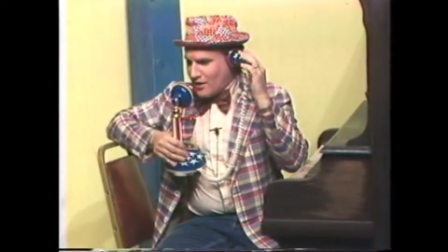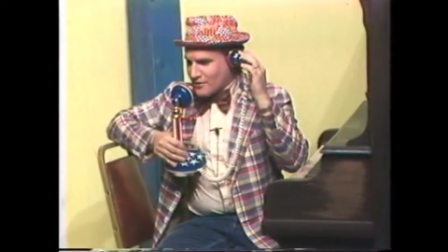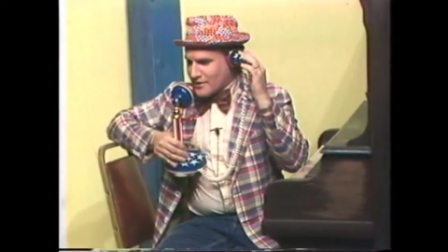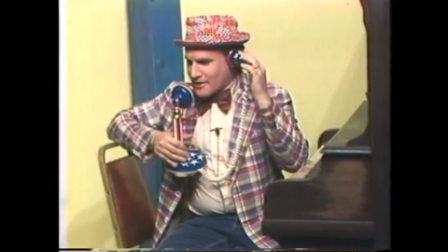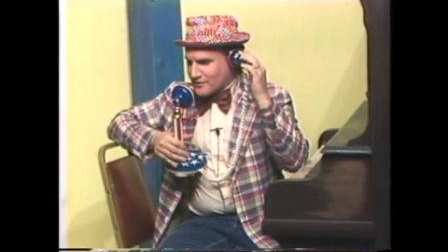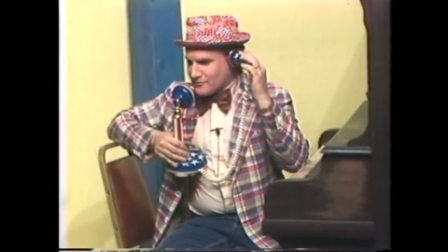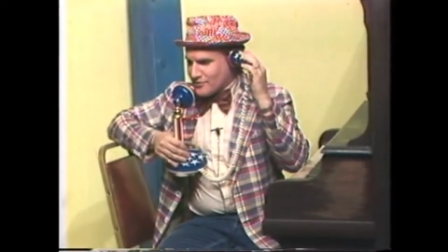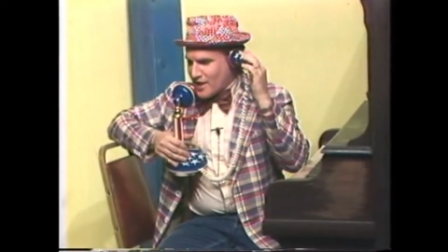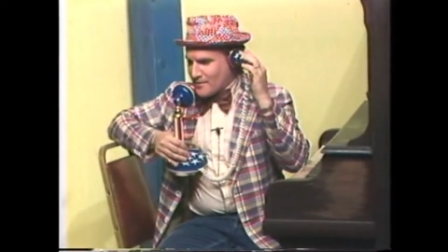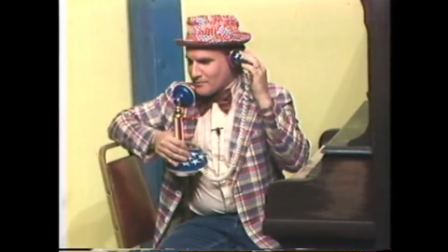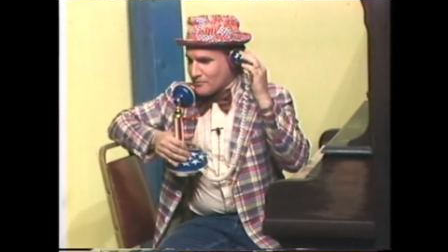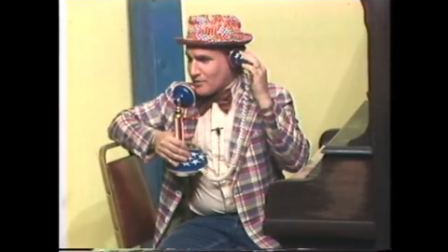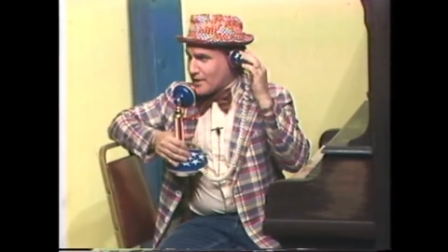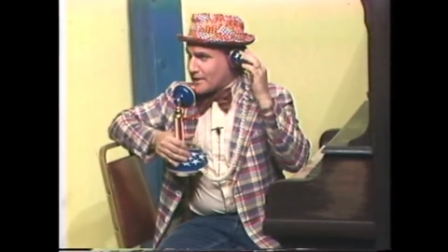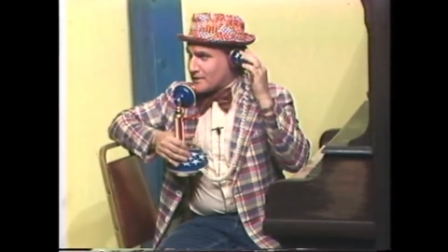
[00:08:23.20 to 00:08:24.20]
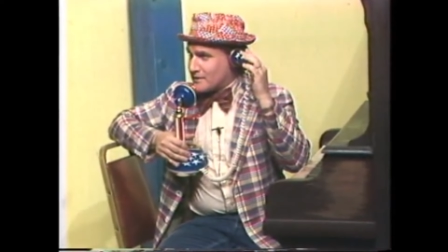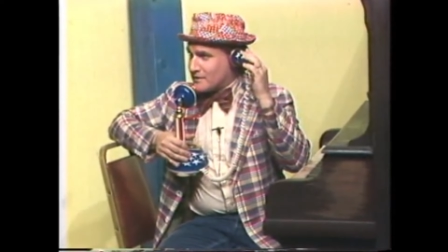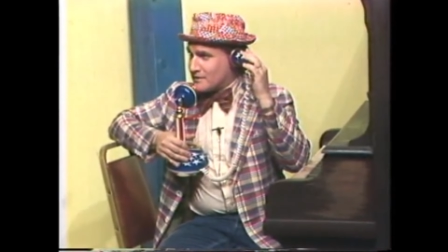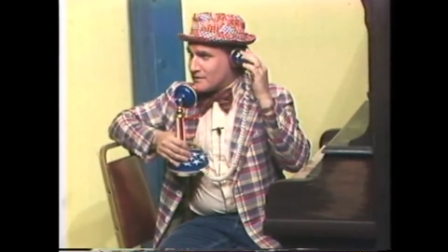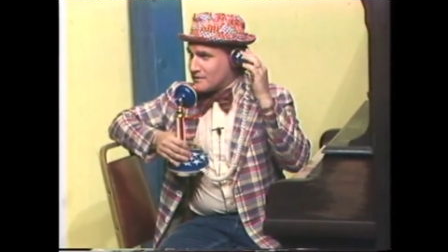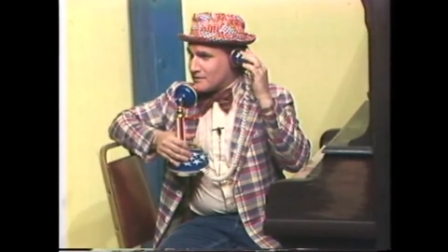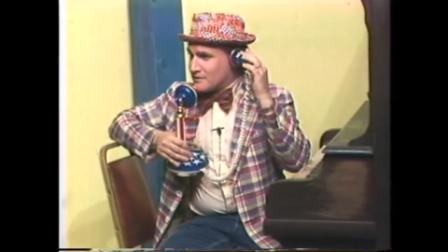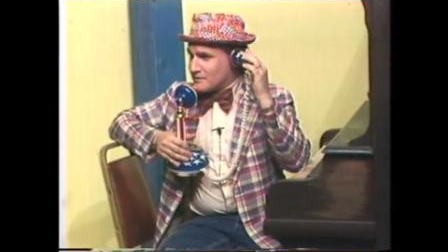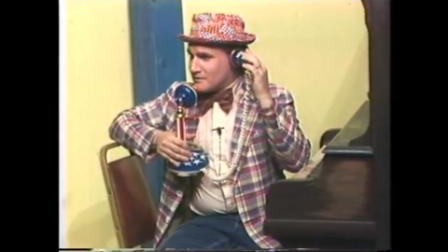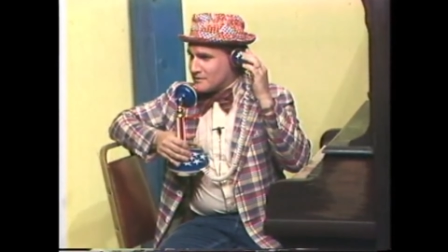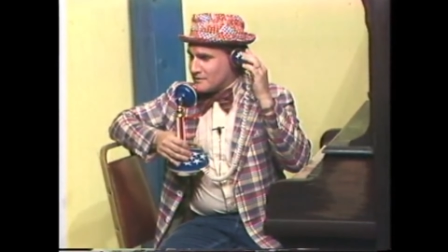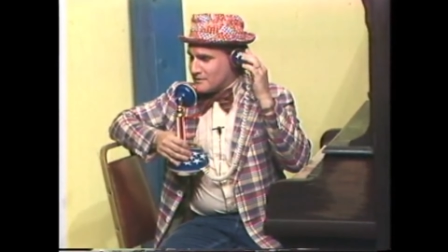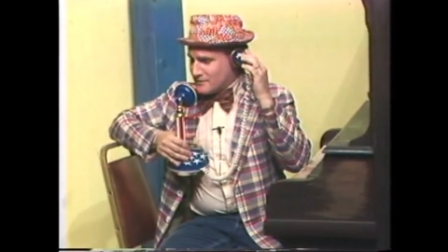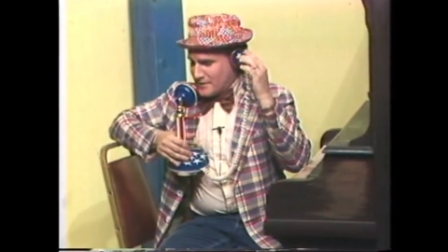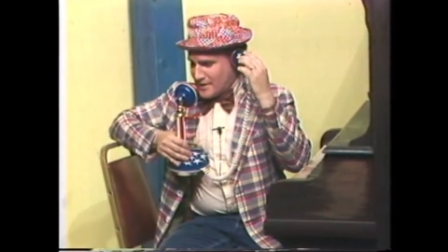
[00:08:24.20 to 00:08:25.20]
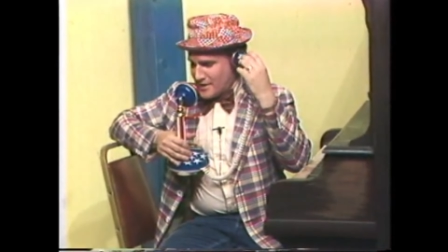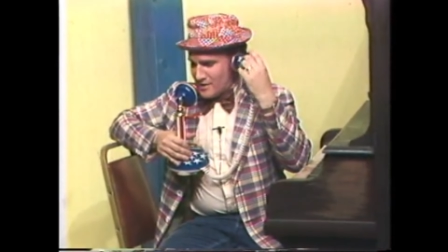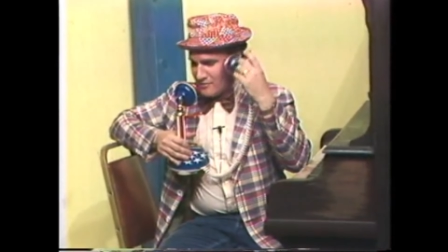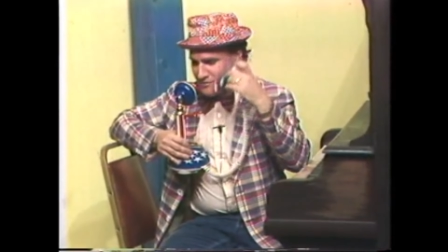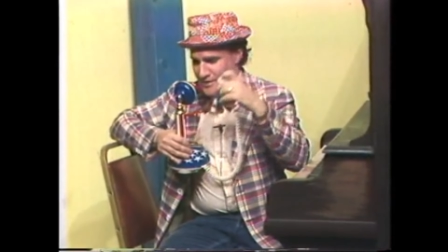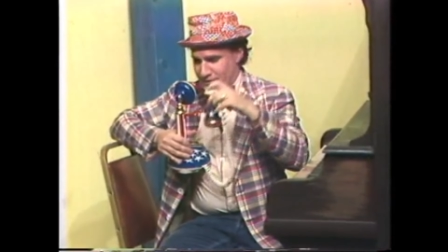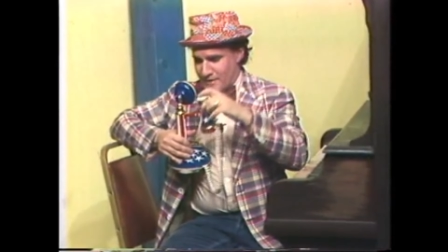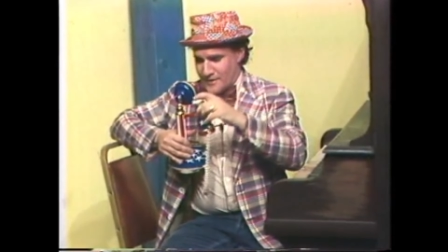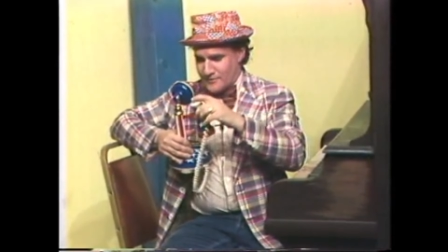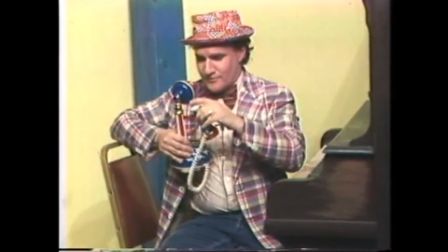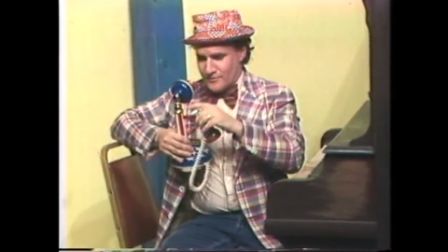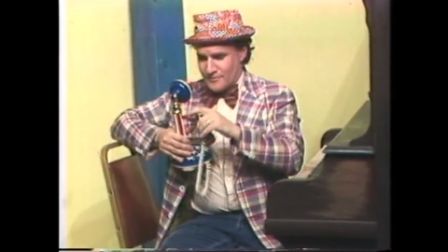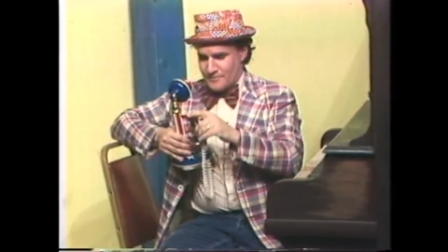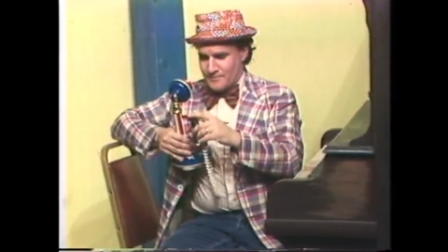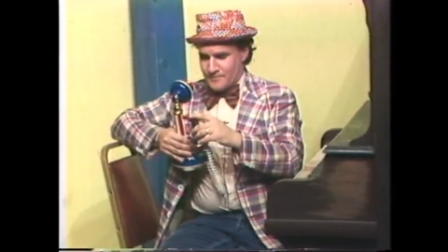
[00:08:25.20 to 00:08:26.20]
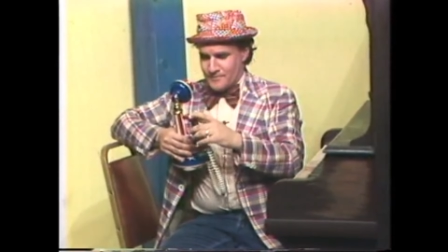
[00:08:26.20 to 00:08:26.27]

Okay, stop crying. Yeah, all right, that's it.